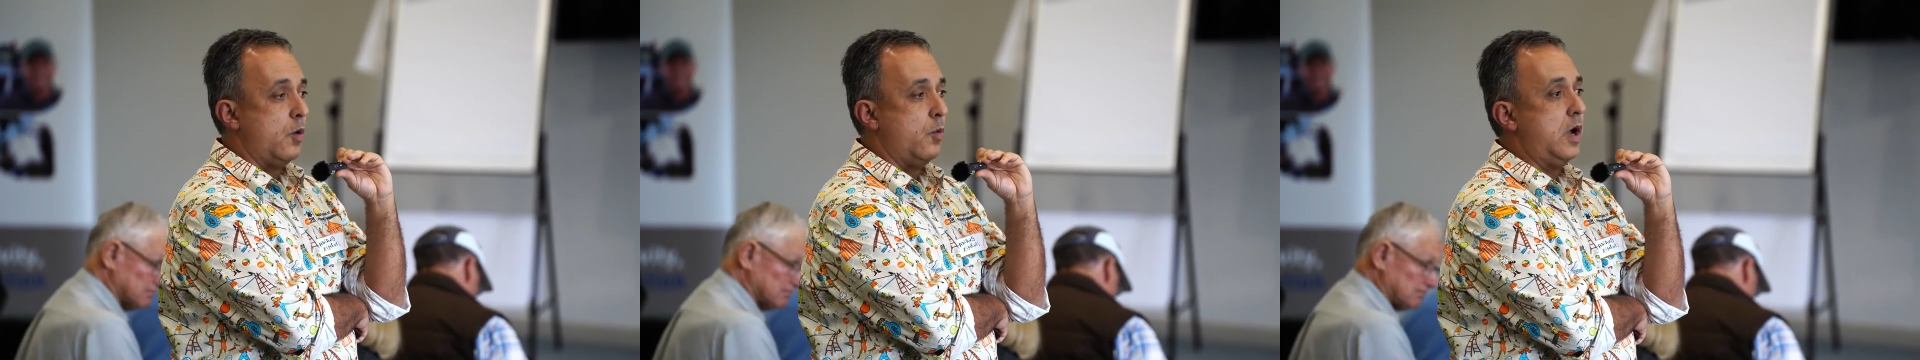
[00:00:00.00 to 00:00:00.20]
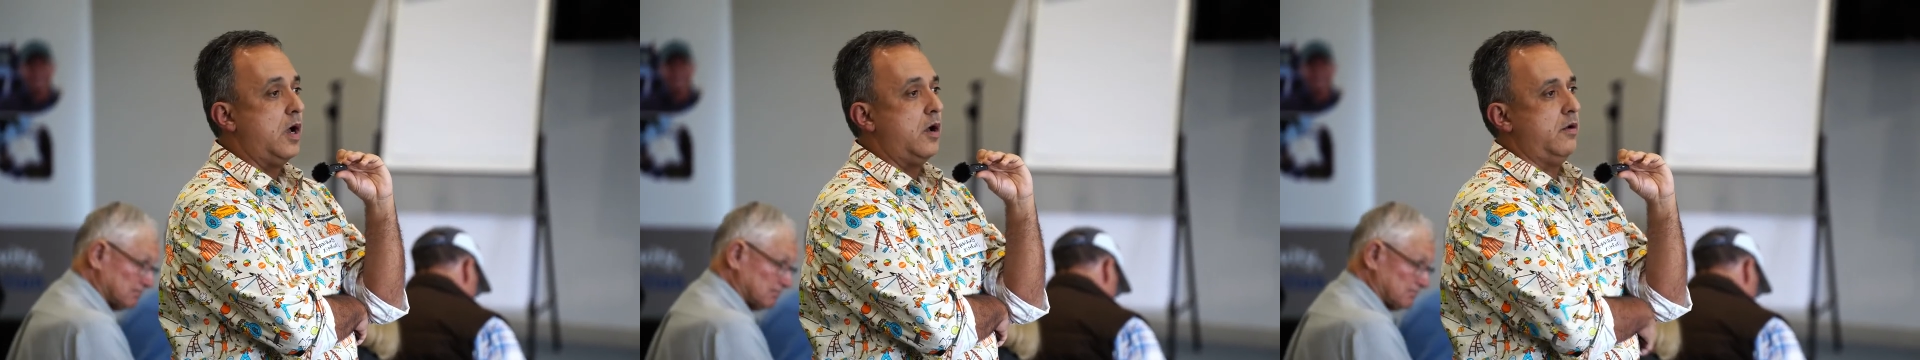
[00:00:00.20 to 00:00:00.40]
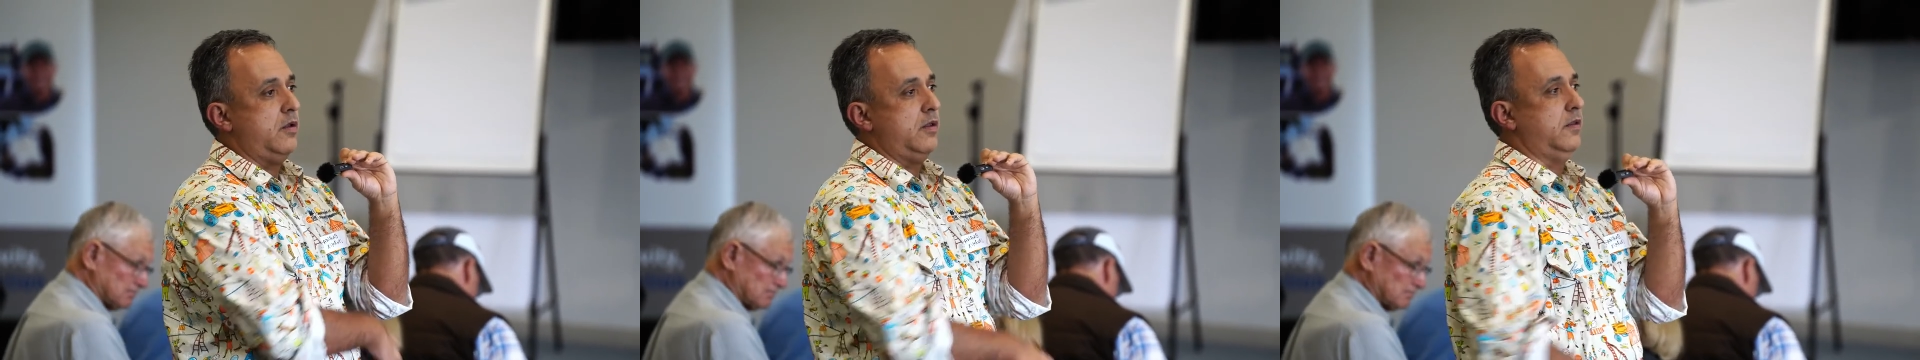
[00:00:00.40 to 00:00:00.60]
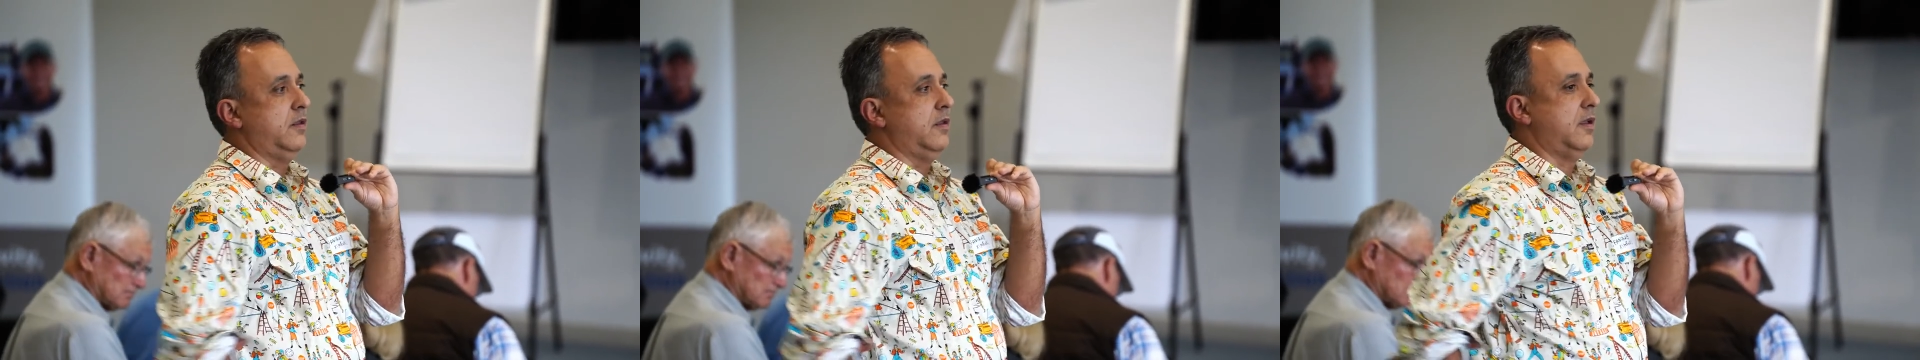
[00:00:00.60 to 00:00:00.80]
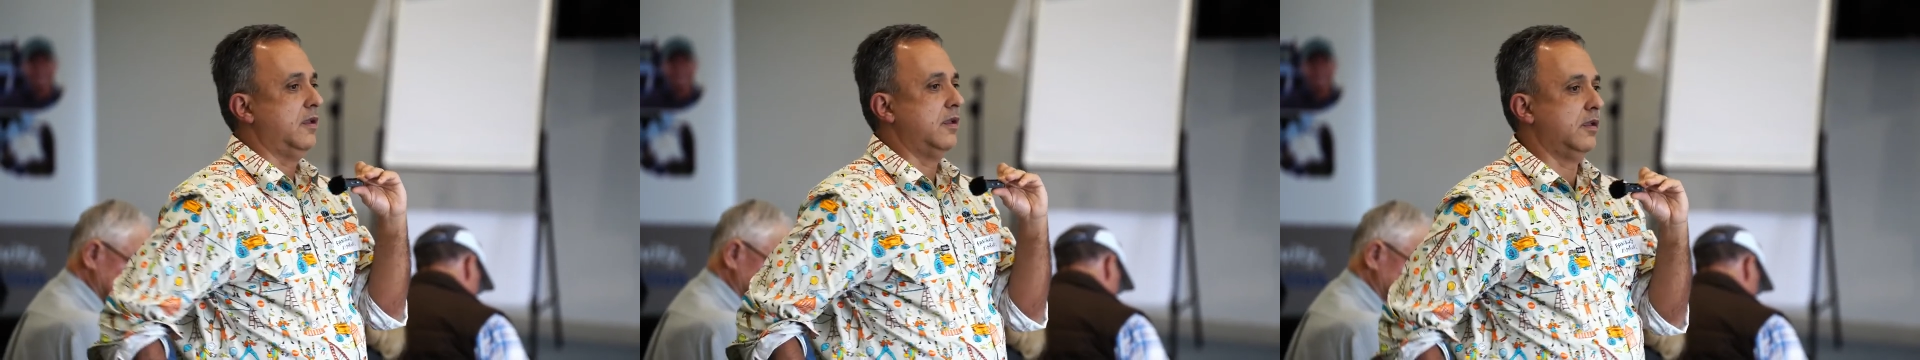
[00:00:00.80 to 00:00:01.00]
Well, what's
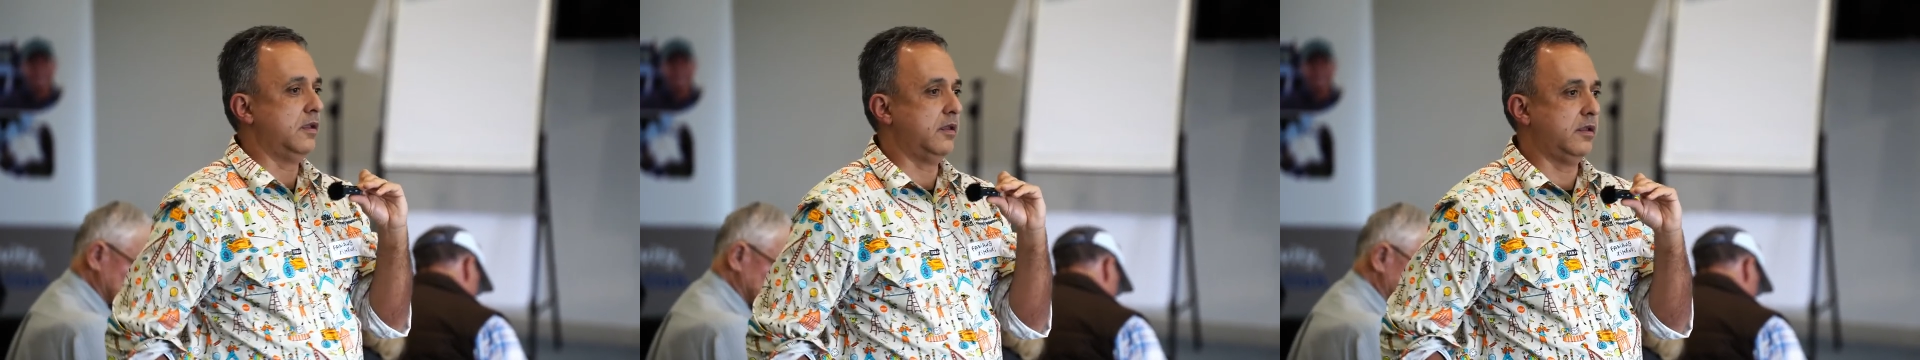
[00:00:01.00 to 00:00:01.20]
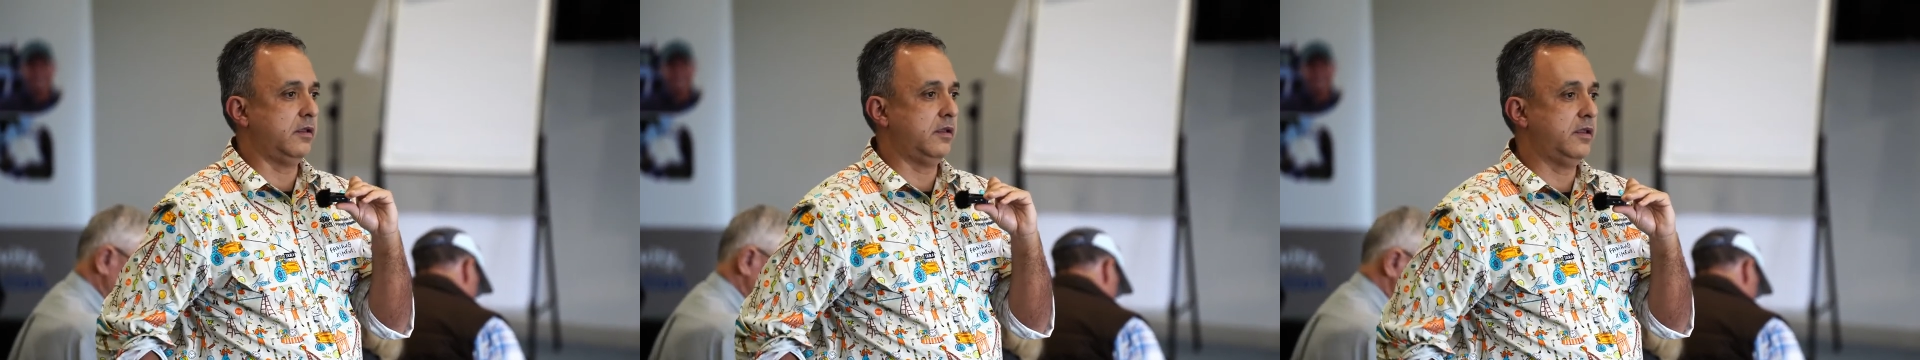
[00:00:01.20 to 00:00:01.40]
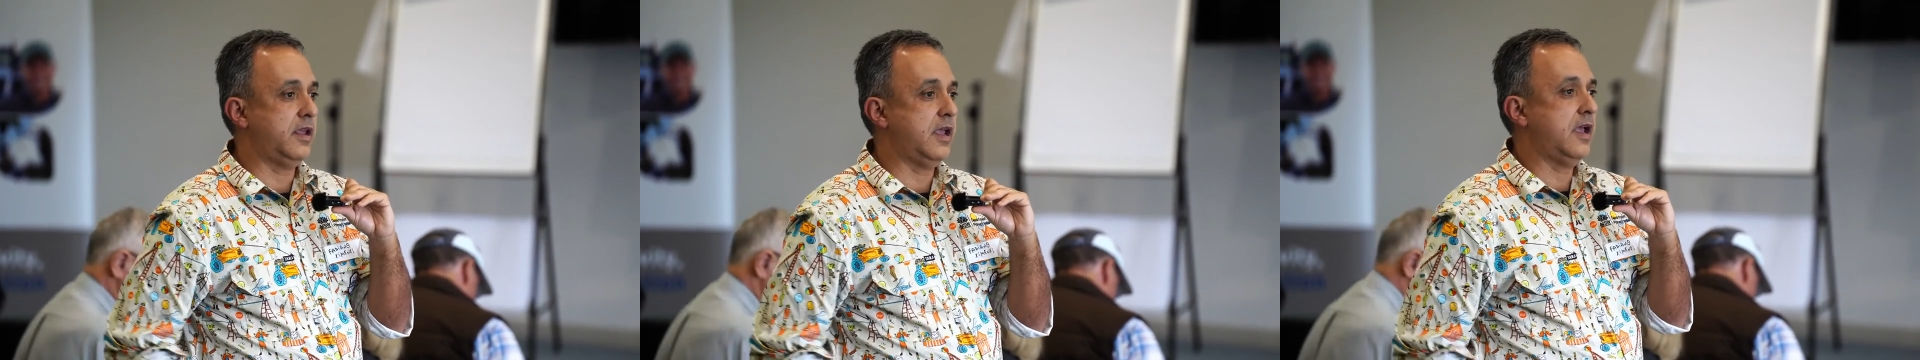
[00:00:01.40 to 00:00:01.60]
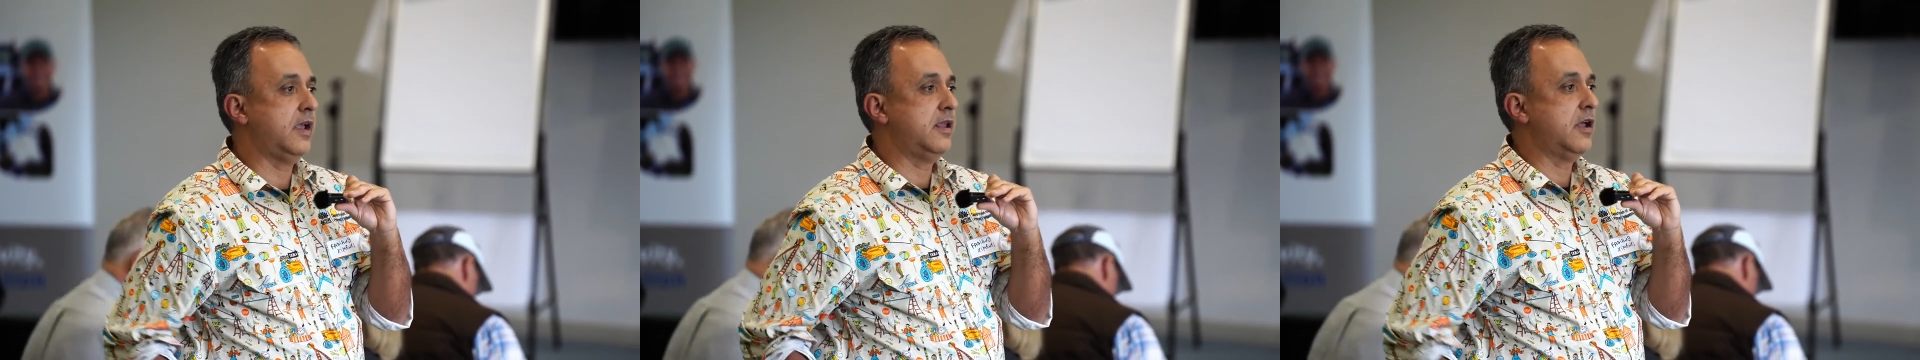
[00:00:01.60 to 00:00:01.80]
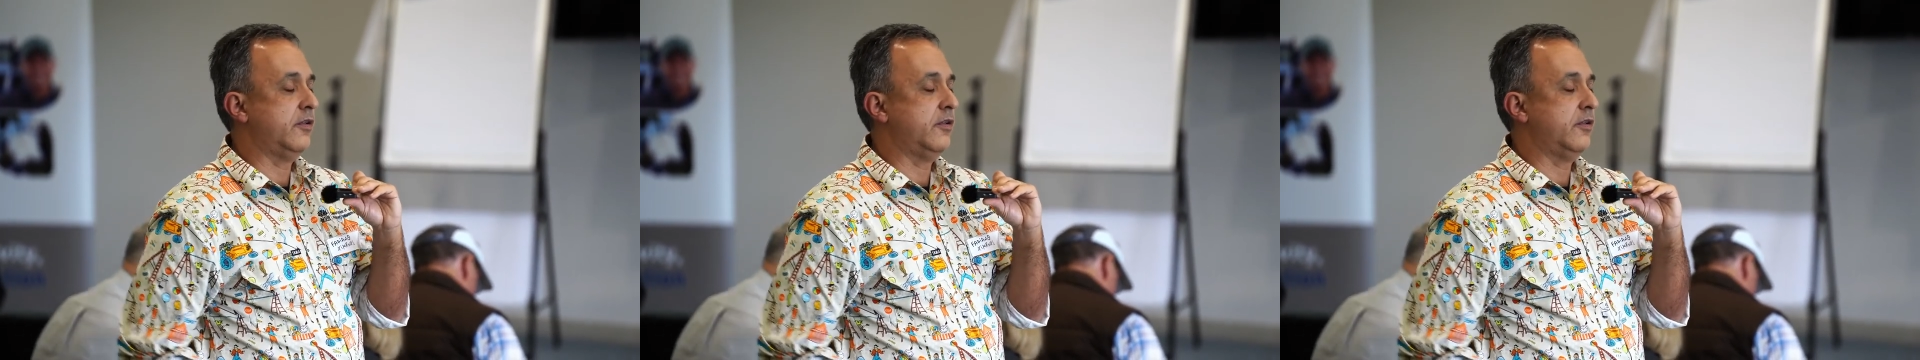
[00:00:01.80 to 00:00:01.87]
the percentage? Yeah,